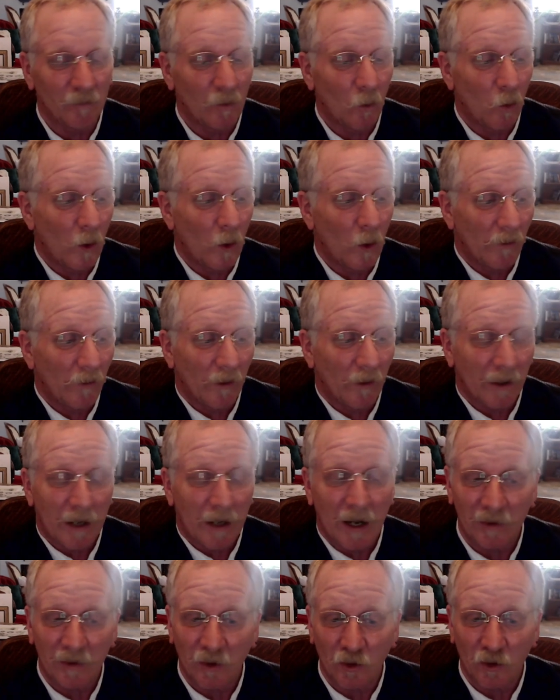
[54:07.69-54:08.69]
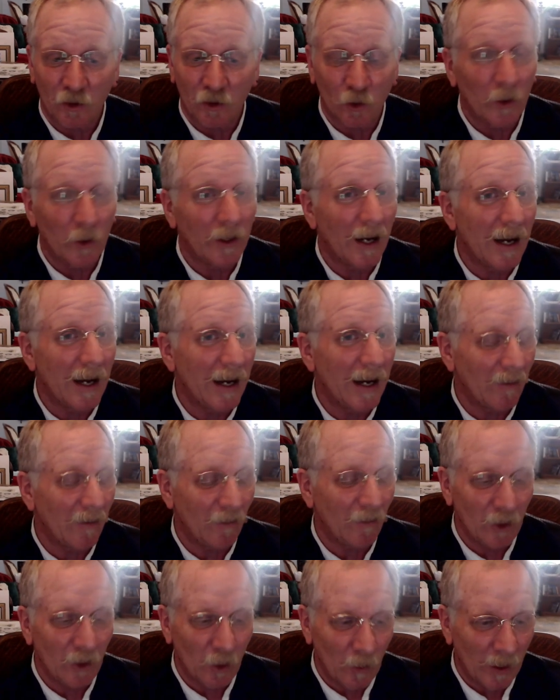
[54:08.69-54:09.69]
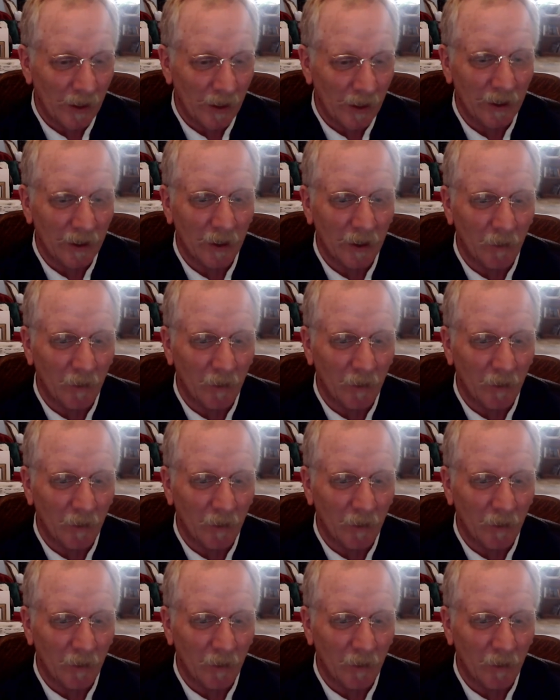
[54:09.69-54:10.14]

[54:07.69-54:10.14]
Whether it got destroyed, I have no idea,